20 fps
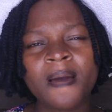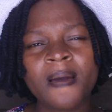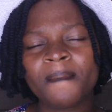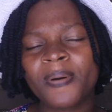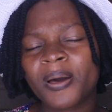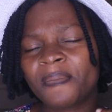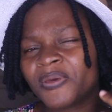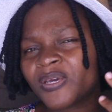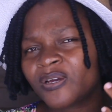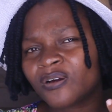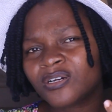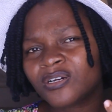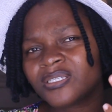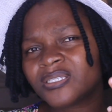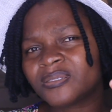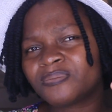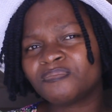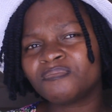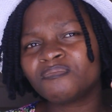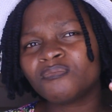But
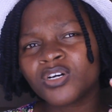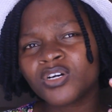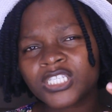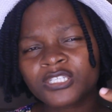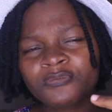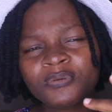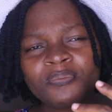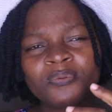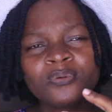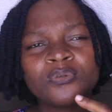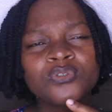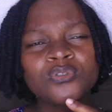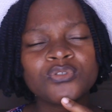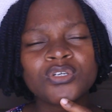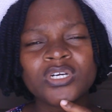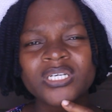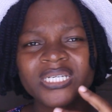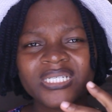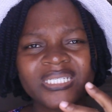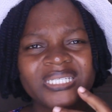because most people do
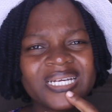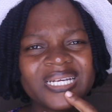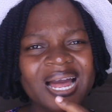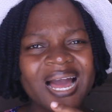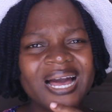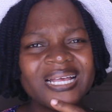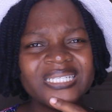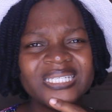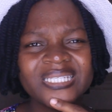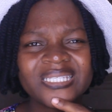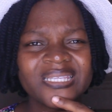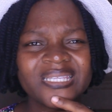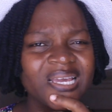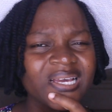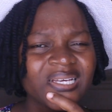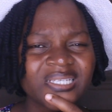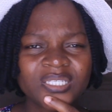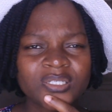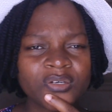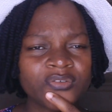not discuss
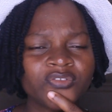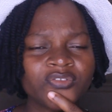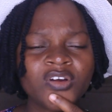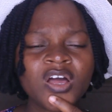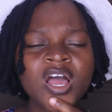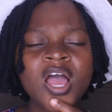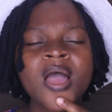things of